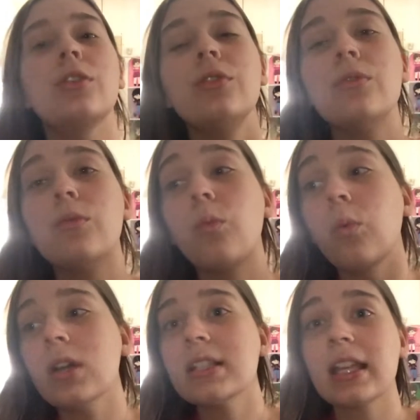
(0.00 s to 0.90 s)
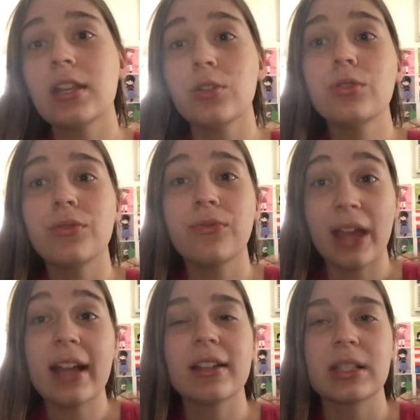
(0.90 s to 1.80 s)
who was a huge
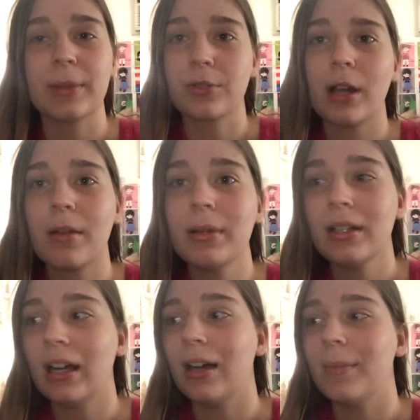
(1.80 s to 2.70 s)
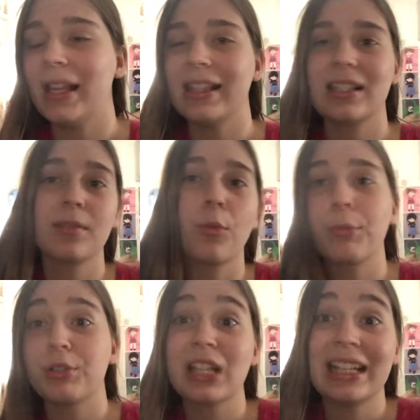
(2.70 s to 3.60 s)
fan of SpongeBob, and this is more
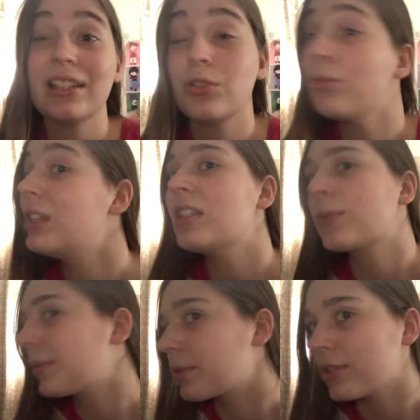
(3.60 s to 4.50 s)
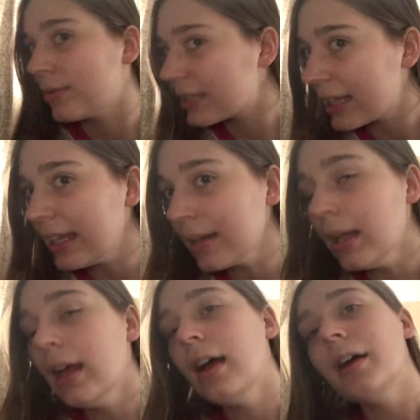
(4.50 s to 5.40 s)
pertaining to the Squidward suicide thing.
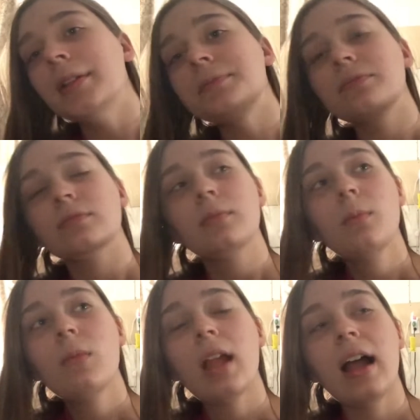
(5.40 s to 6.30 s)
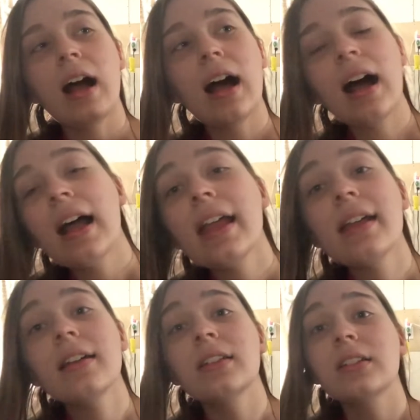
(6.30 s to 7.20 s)

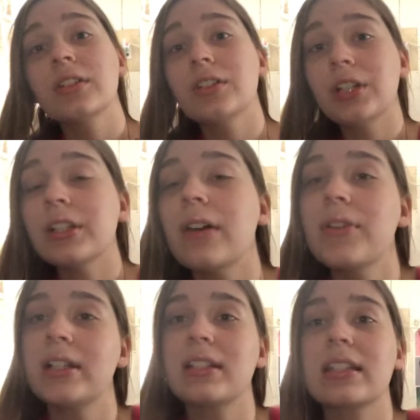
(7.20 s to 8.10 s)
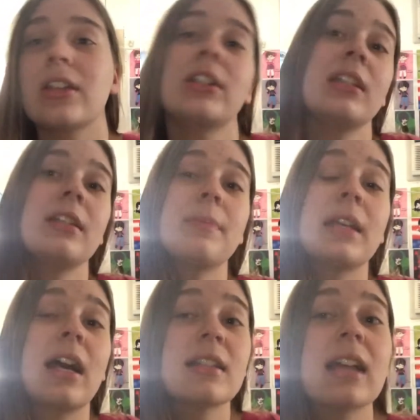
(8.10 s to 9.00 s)
I could not find it scary to eat
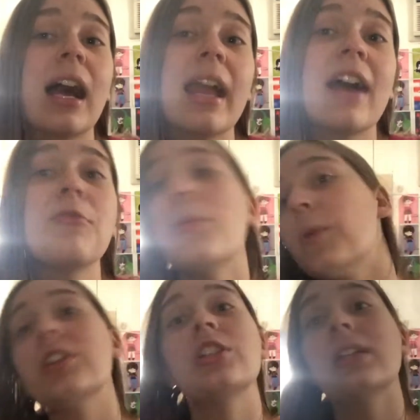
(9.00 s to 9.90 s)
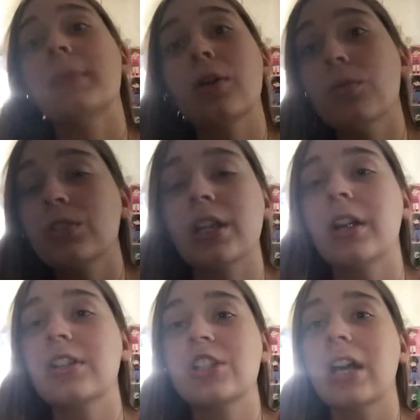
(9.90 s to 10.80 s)
because I have been watching it my whole
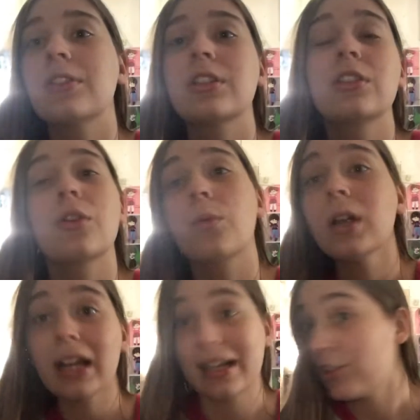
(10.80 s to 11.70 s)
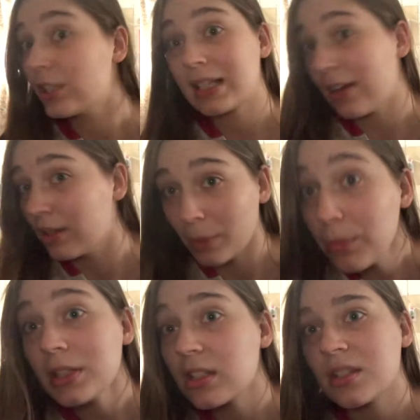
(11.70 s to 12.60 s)
childhood. There were actually scary
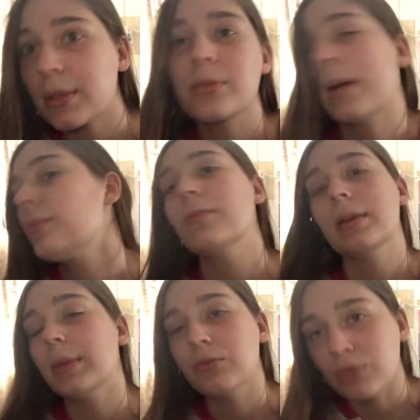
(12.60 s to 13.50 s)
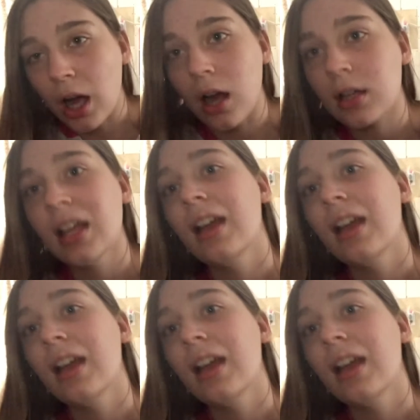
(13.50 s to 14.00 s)
moments in SpongeBob, don't get me wrong,